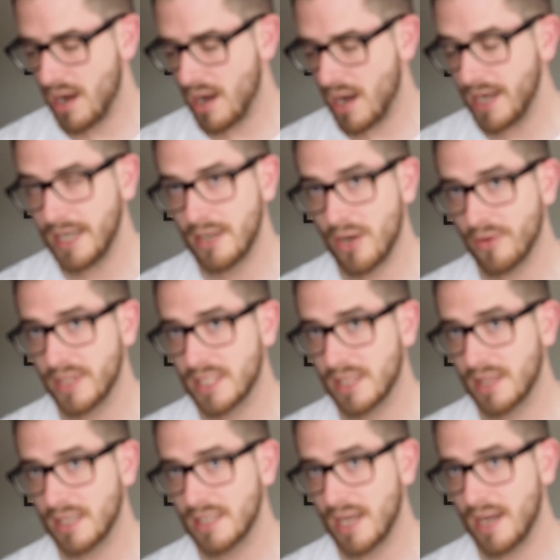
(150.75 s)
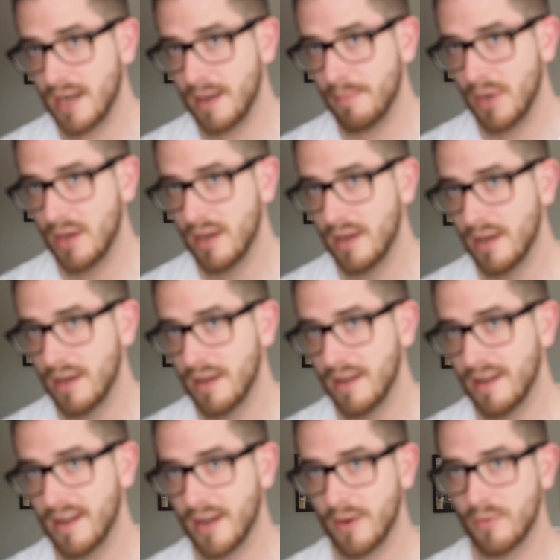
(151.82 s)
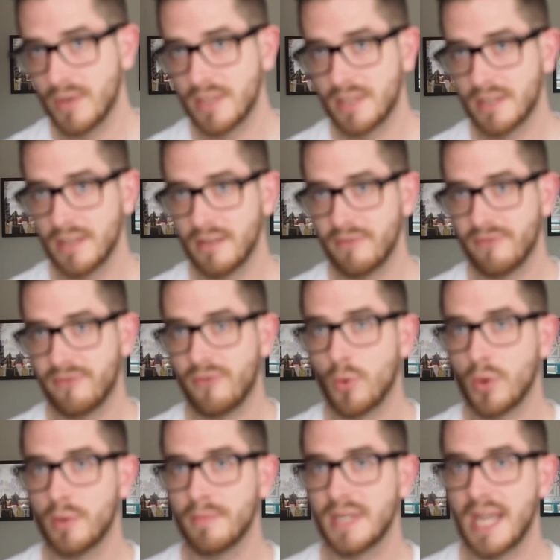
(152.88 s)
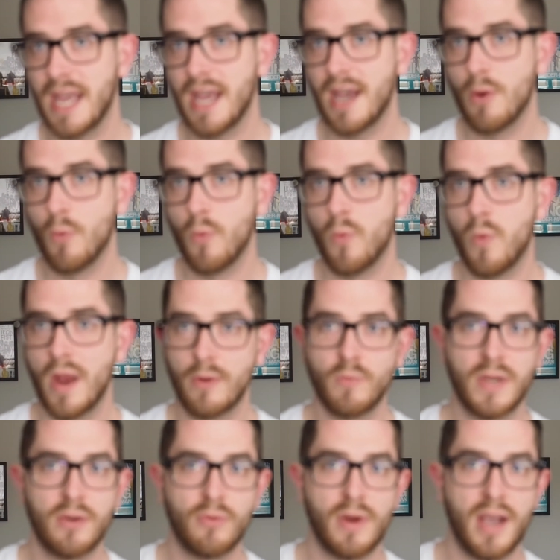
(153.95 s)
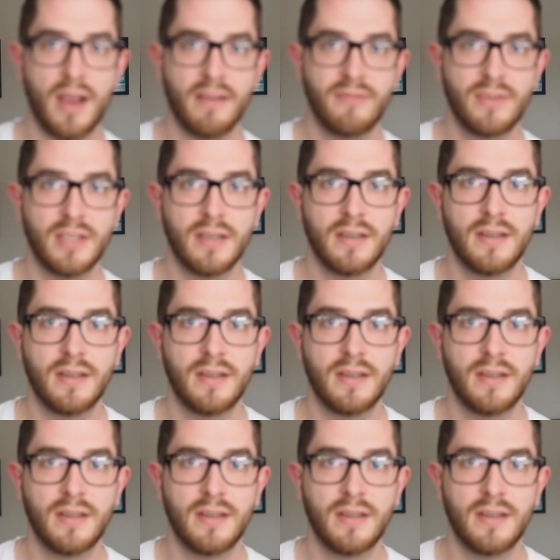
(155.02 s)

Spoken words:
I didn't know this at the time. I was informed when we arrived.